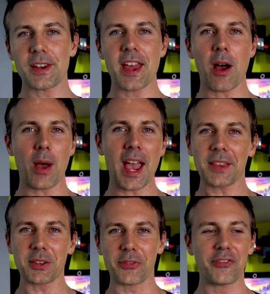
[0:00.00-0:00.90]
are now
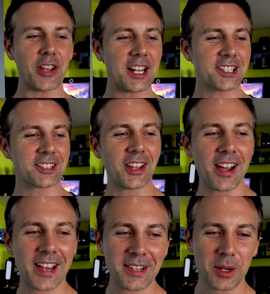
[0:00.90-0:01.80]
at the finish
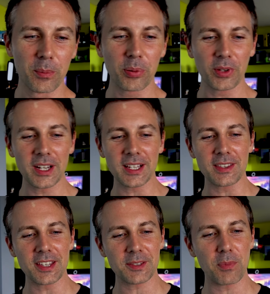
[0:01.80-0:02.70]
line,
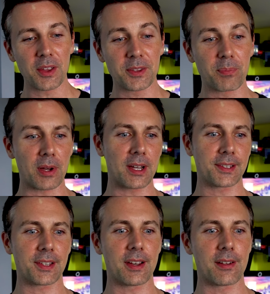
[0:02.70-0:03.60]
completing this month's
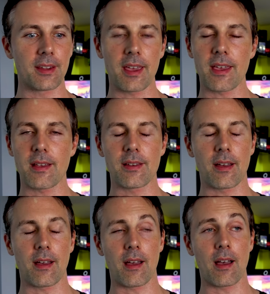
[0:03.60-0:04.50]
parts hunt. And
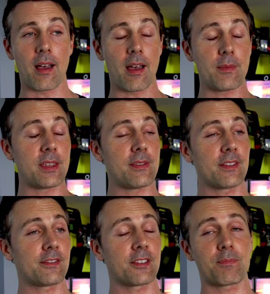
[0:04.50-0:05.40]
I mean,
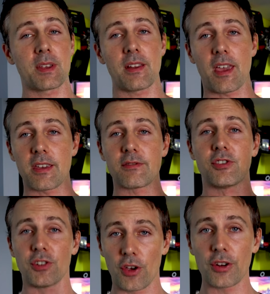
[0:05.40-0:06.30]
this has just been a
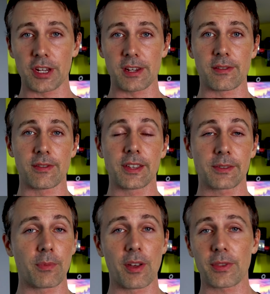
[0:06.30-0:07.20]
journey
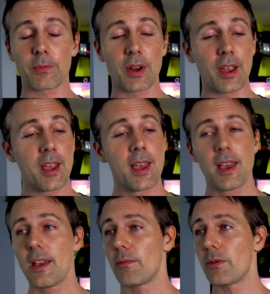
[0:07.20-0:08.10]
this month where
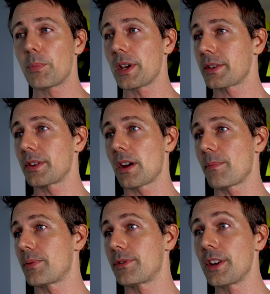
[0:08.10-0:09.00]
we've picked
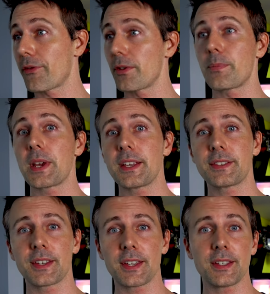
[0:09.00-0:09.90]
up different
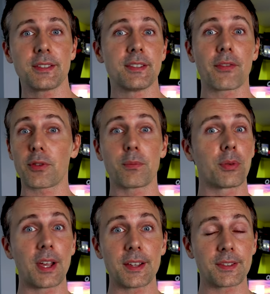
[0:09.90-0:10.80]
PCs, different
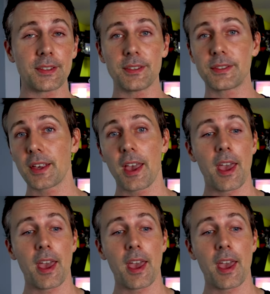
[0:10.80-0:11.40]
places,